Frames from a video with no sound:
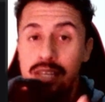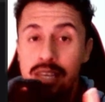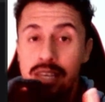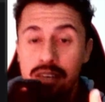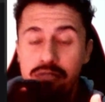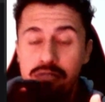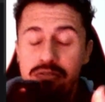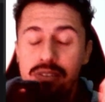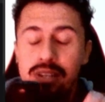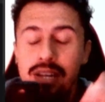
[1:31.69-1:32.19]

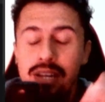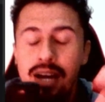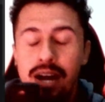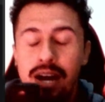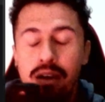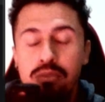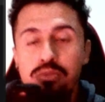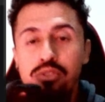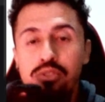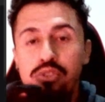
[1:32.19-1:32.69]
even
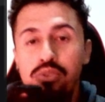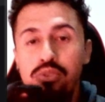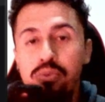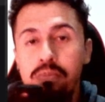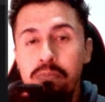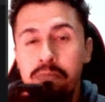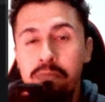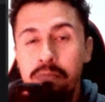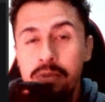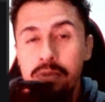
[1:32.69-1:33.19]
how to
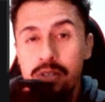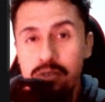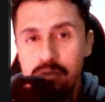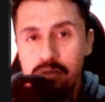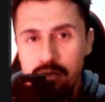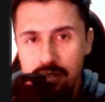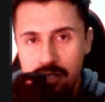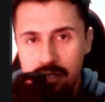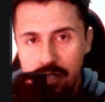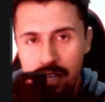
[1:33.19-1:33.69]

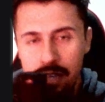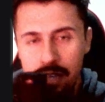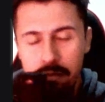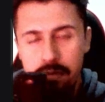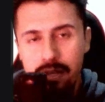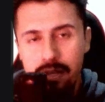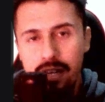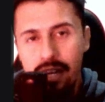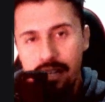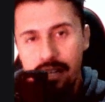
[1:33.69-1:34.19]
build
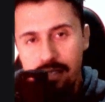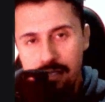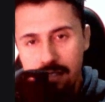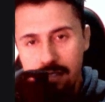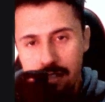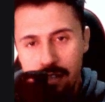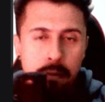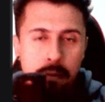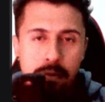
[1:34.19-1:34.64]
APIs.